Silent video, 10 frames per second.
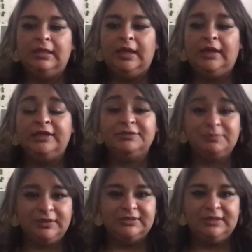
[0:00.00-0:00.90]
and
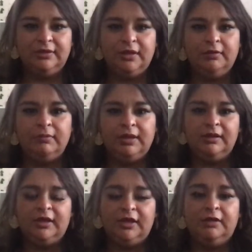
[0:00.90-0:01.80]
expressing them and
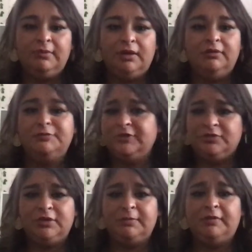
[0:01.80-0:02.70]
letting them out, especially
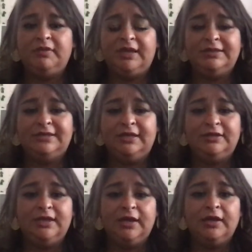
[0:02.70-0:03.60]
when I'm having the anxiety attack,